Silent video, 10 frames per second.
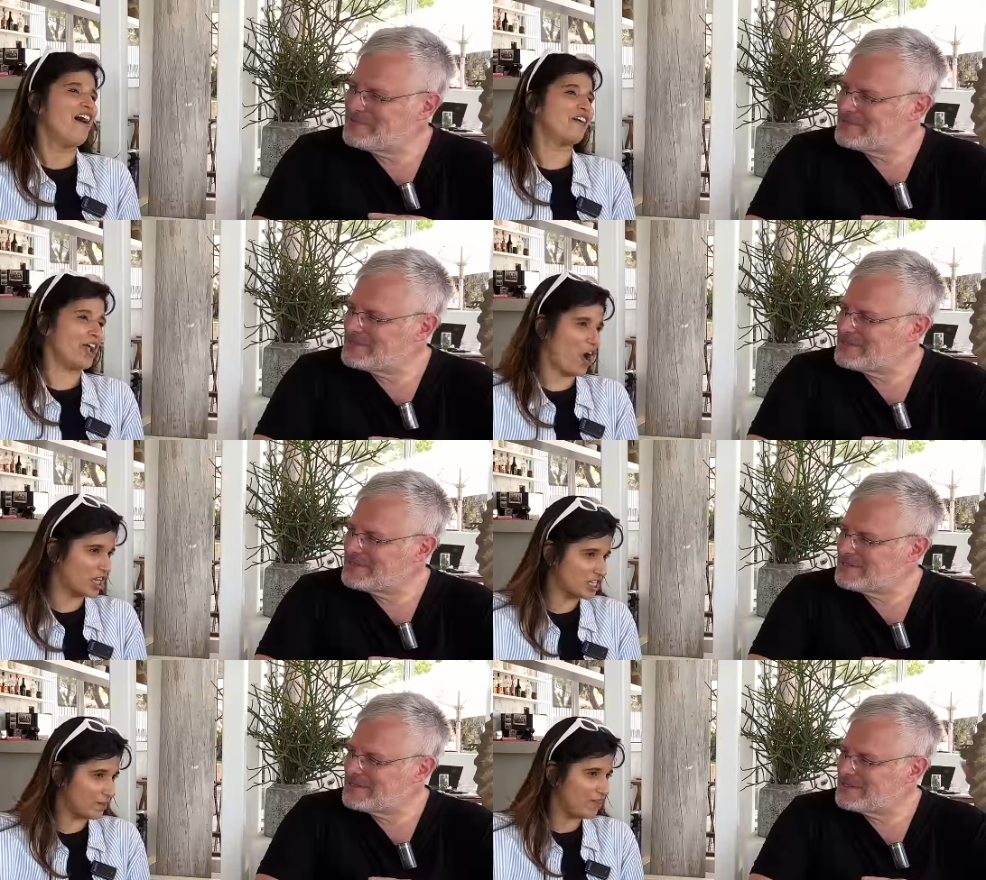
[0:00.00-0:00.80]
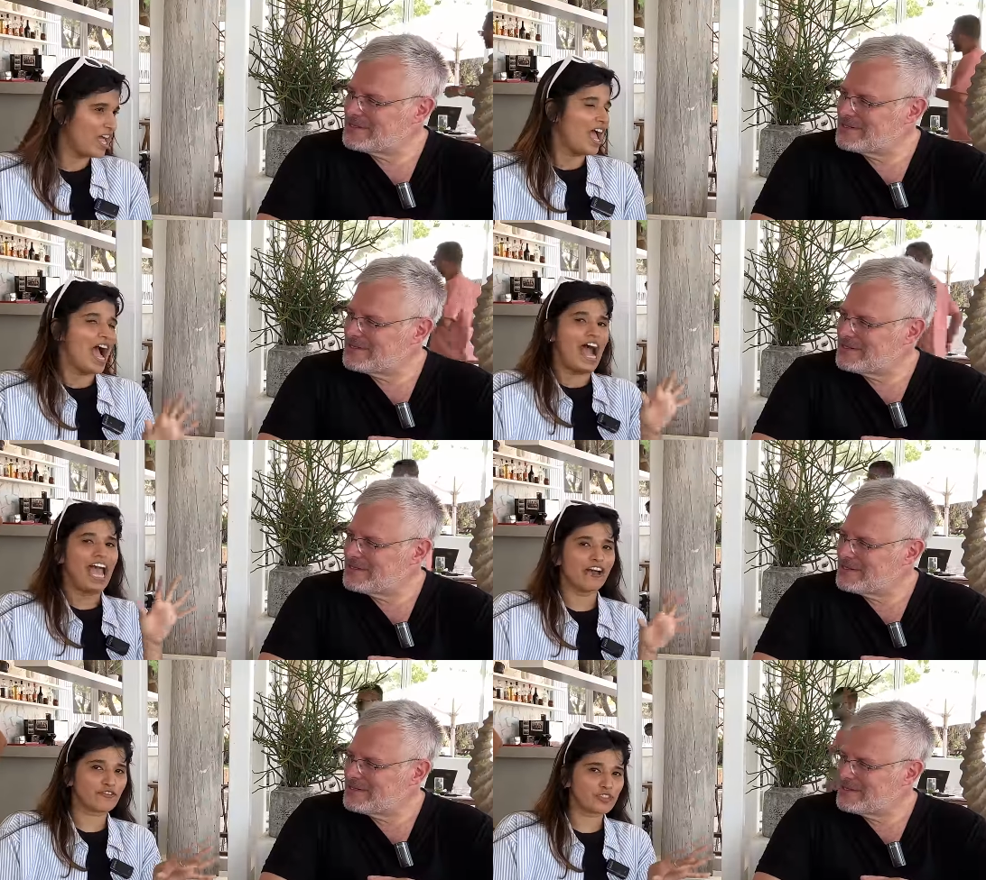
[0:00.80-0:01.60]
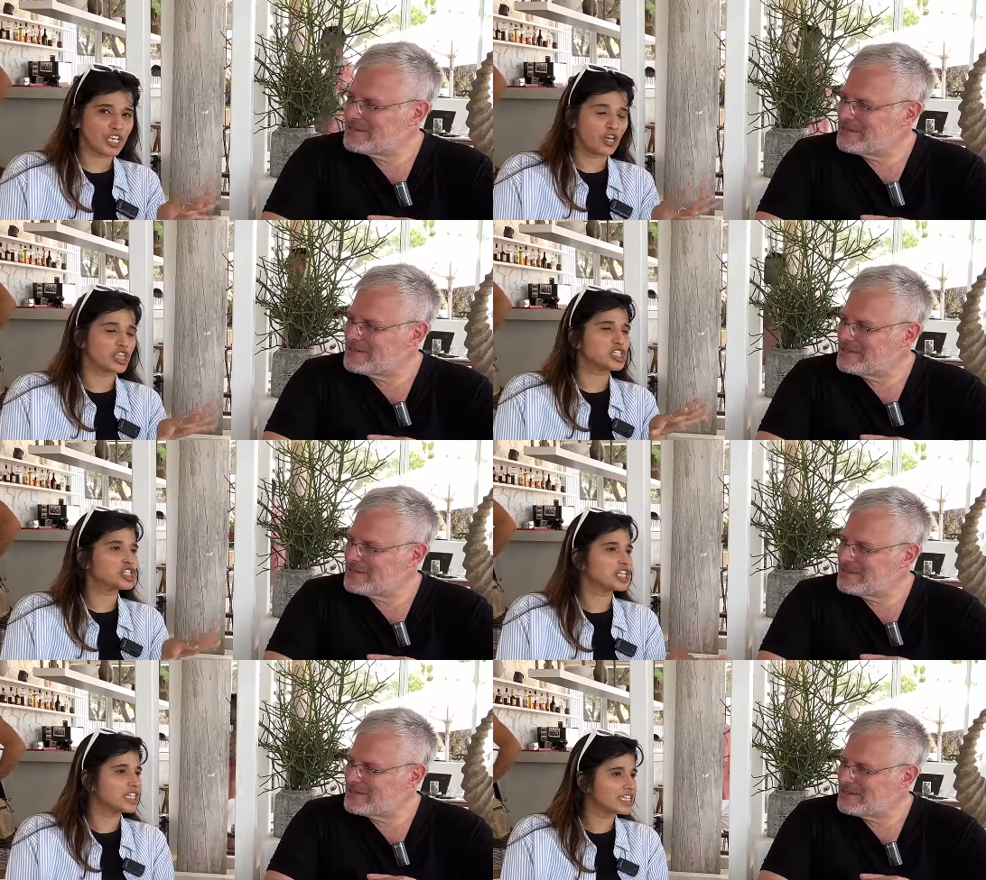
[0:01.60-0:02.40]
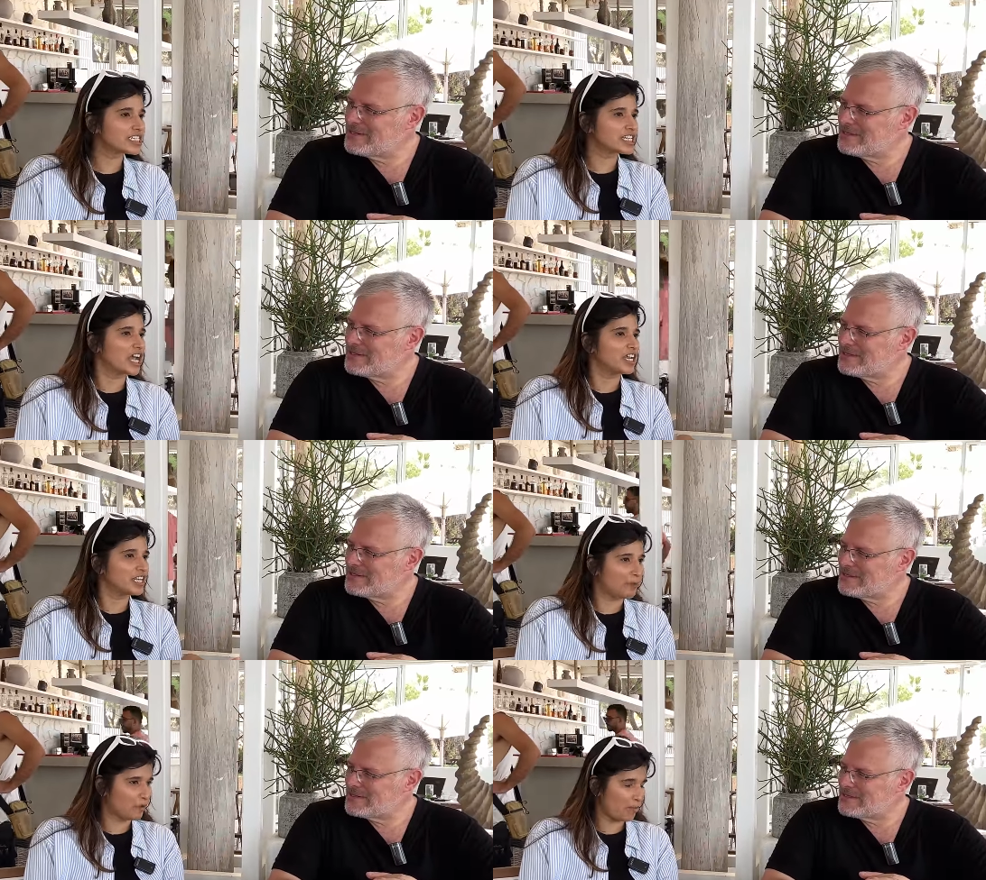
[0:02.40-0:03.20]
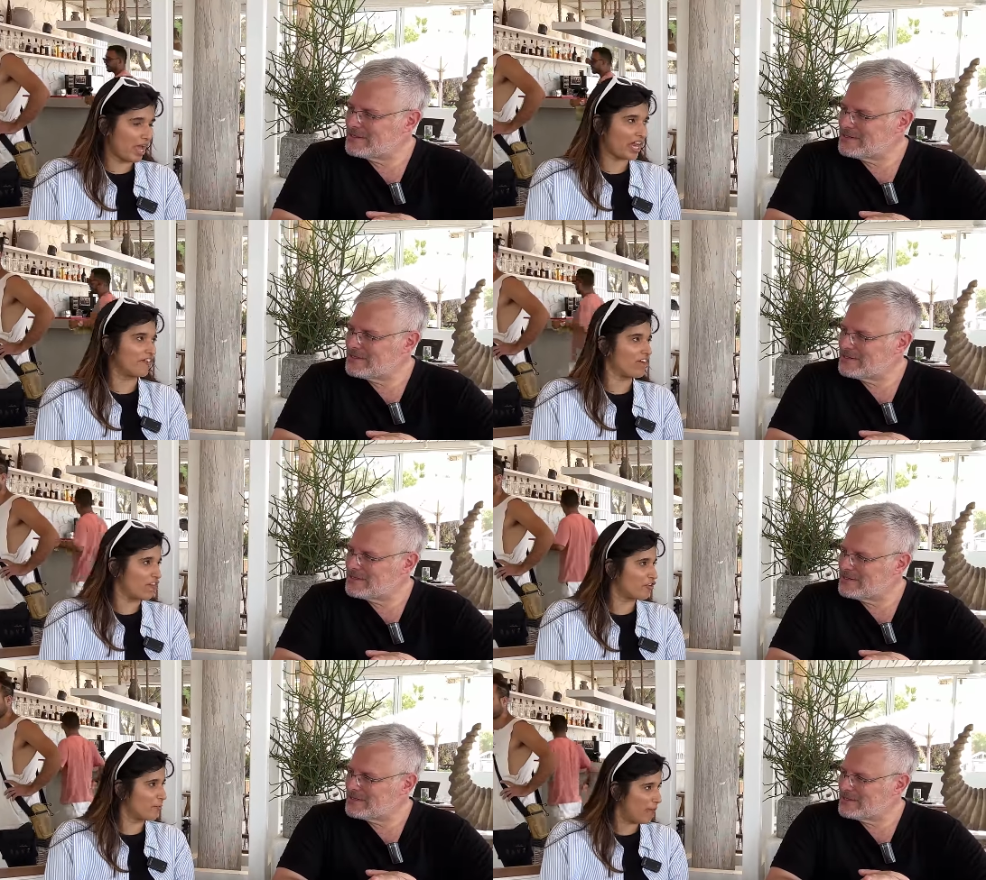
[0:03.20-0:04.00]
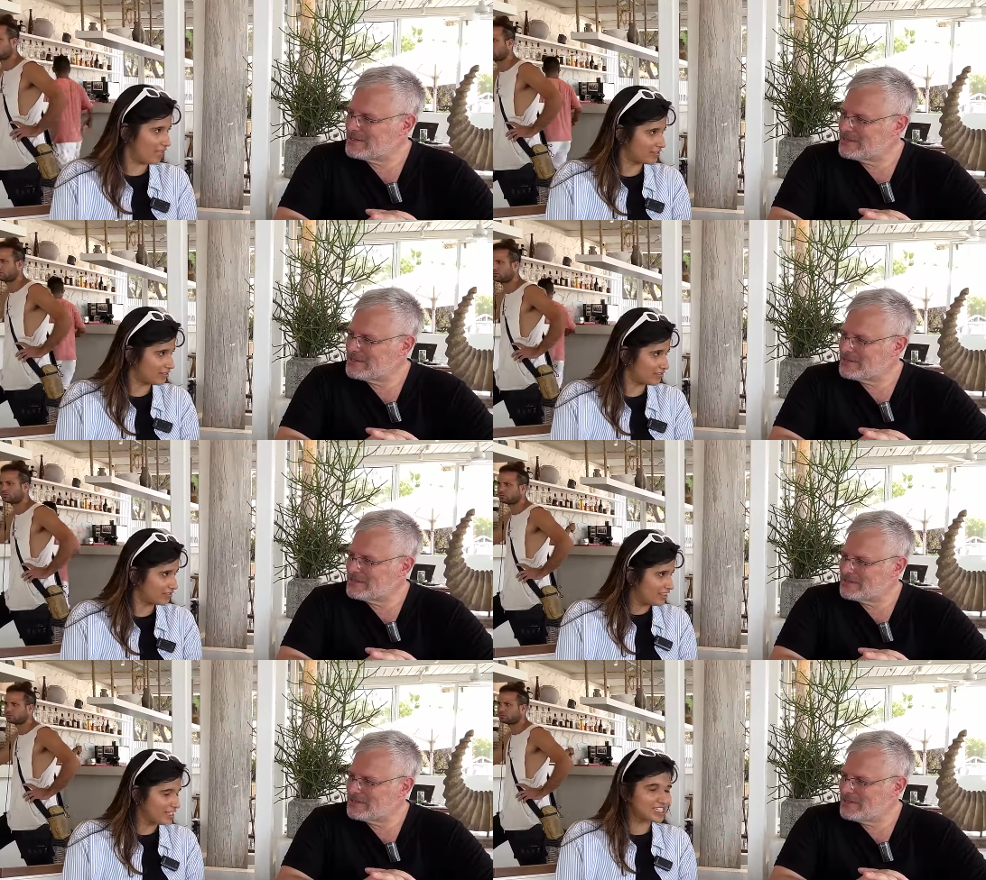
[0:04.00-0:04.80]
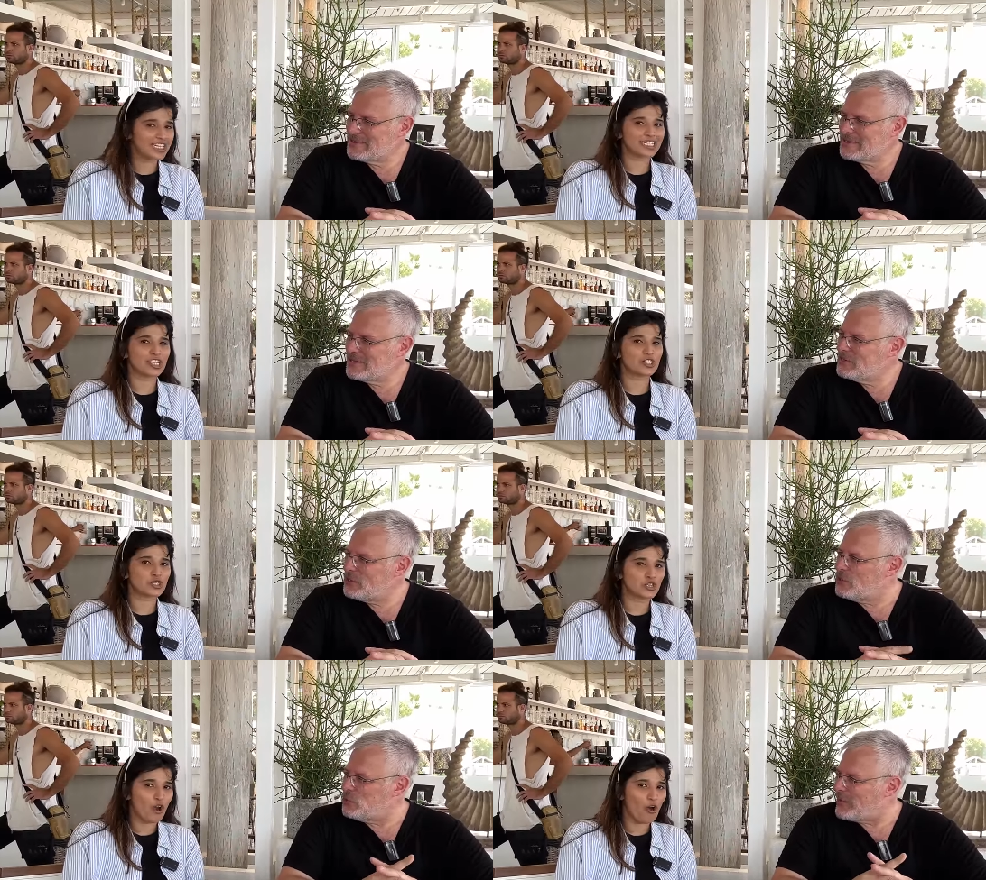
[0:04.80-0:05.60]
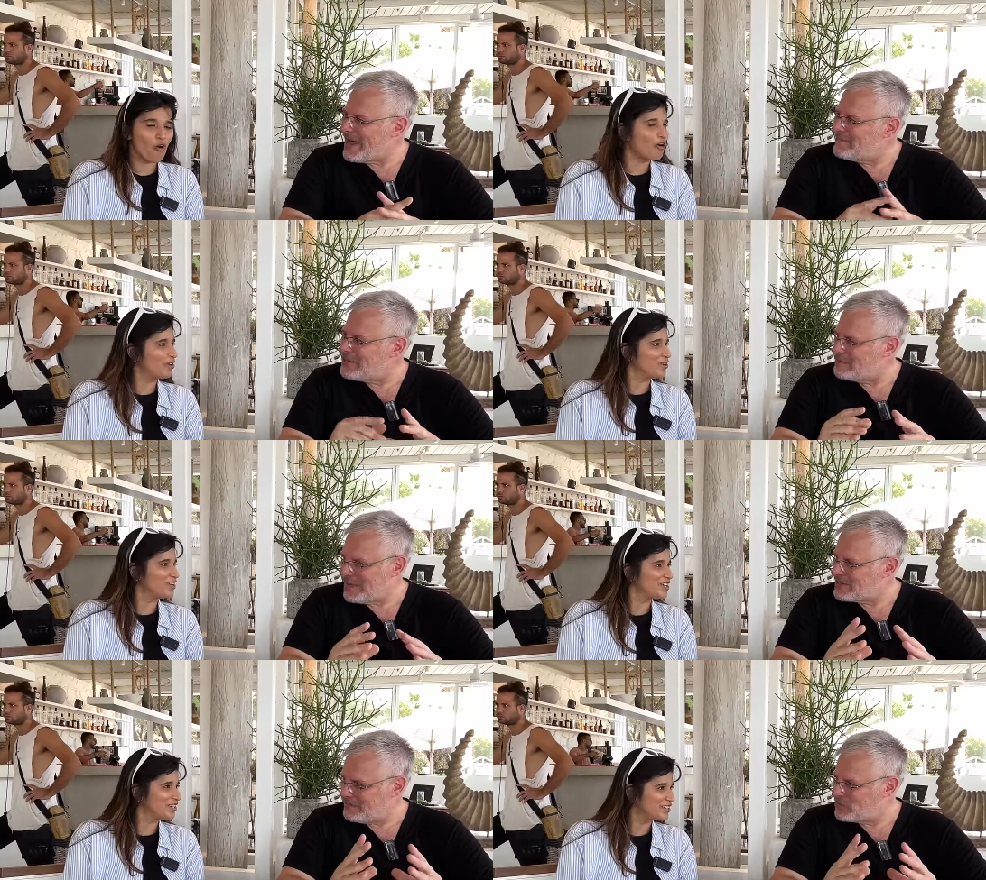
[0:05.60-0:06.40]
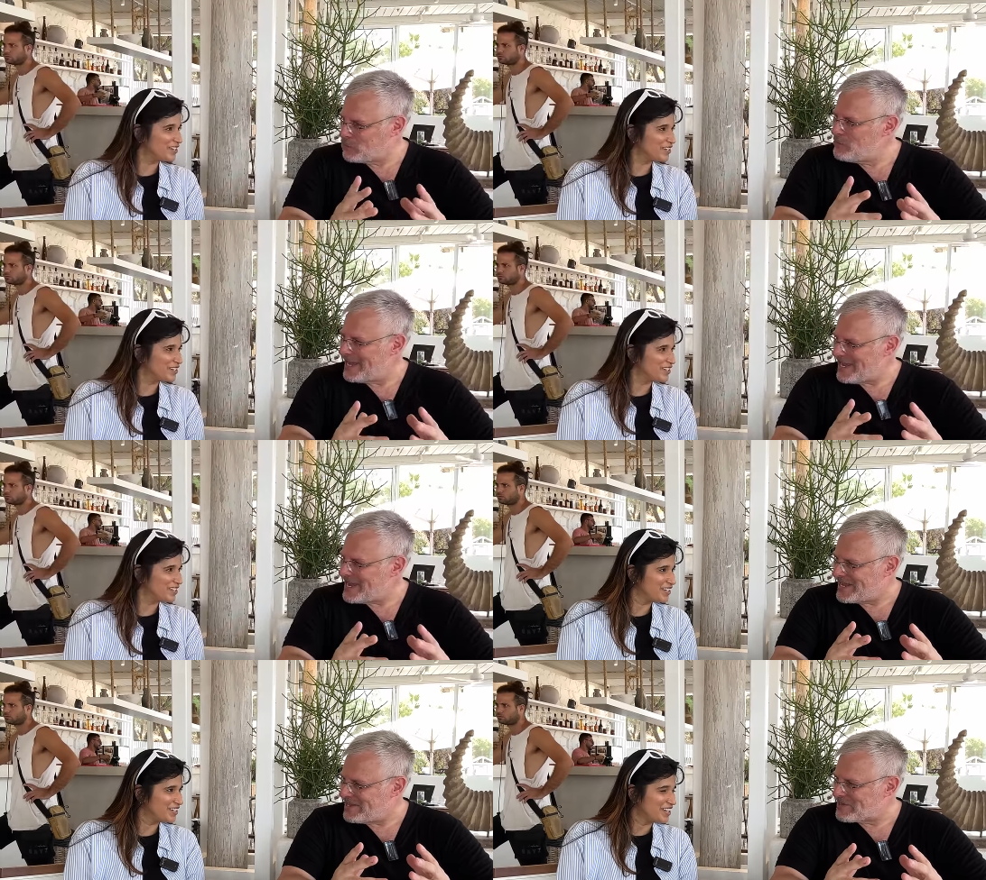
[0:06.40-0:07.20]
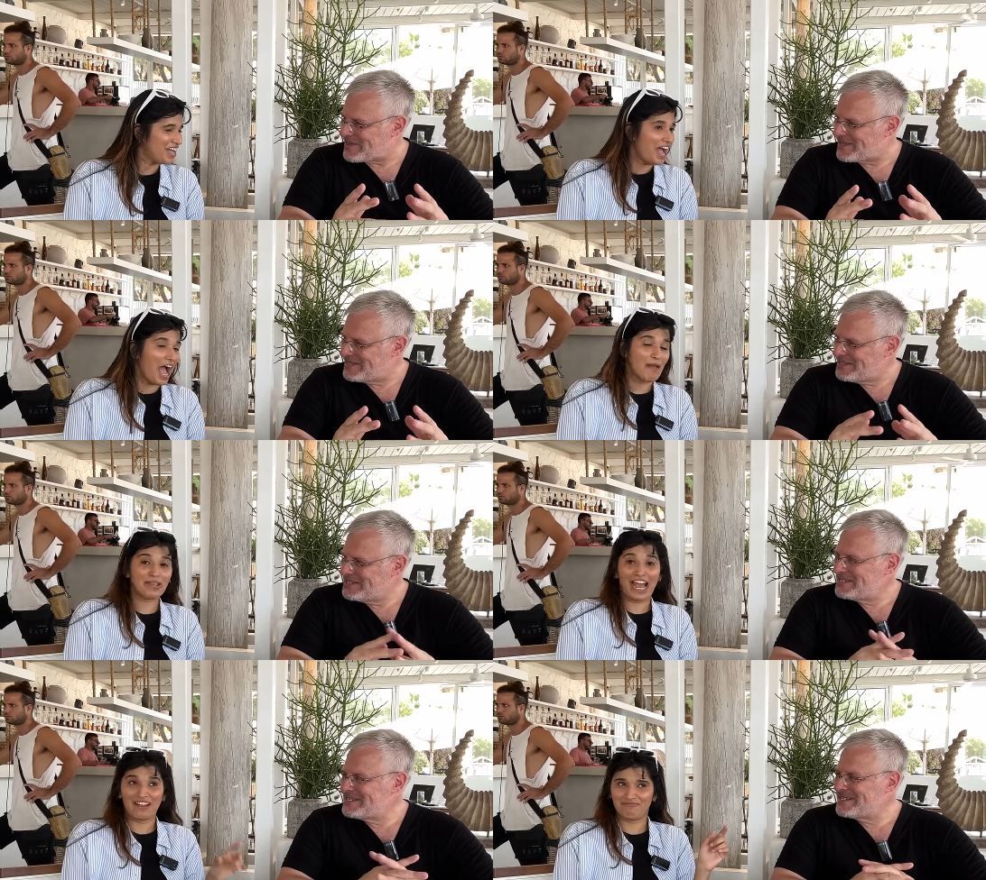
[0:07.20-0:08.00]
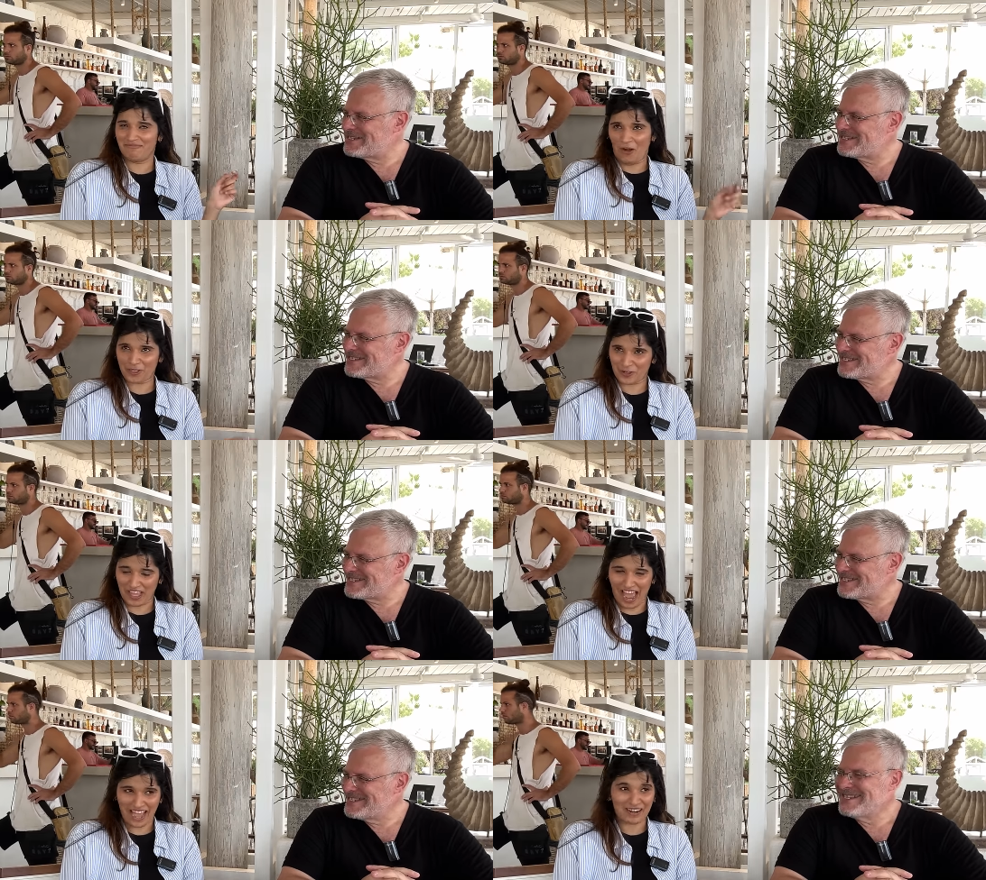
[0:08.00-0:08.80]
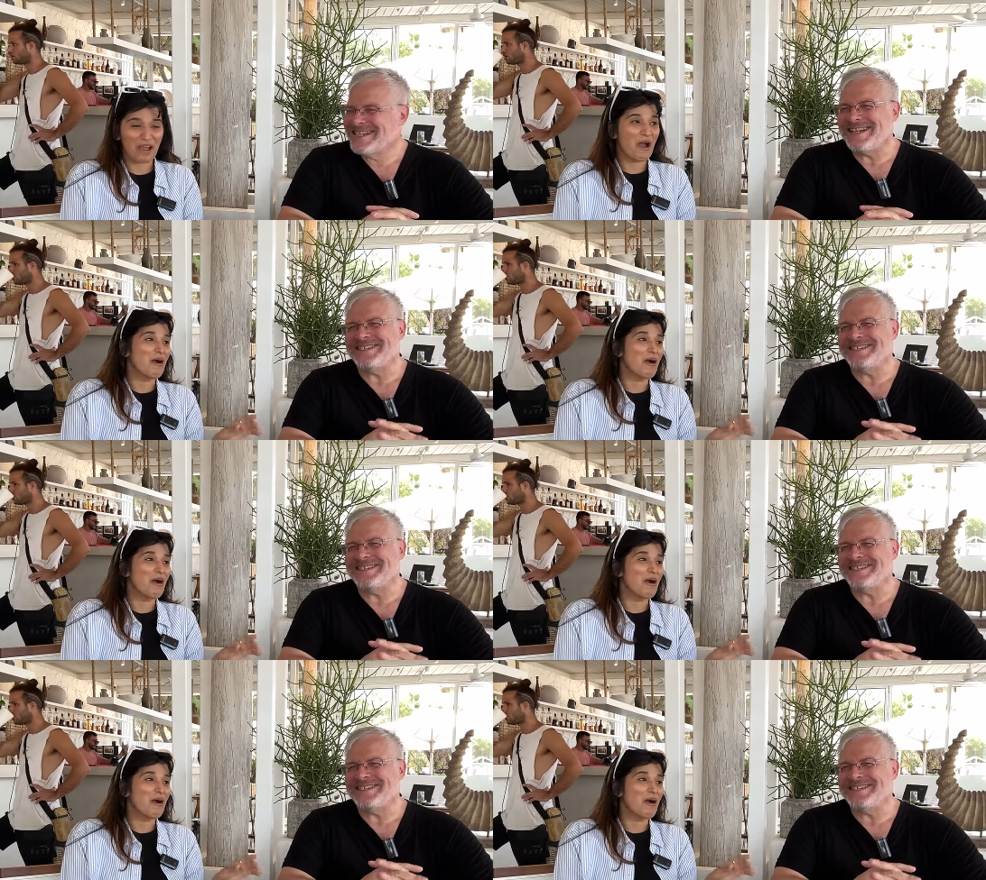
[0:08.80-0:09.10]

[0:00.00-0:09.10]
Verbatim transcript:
Speaker 1: Okay, awesome. I have to say, you're the chillest diplomat I've ever met. This is
Speaker 2: so... You haven't met too many, I guess.
Speaker 1: I mean, also that,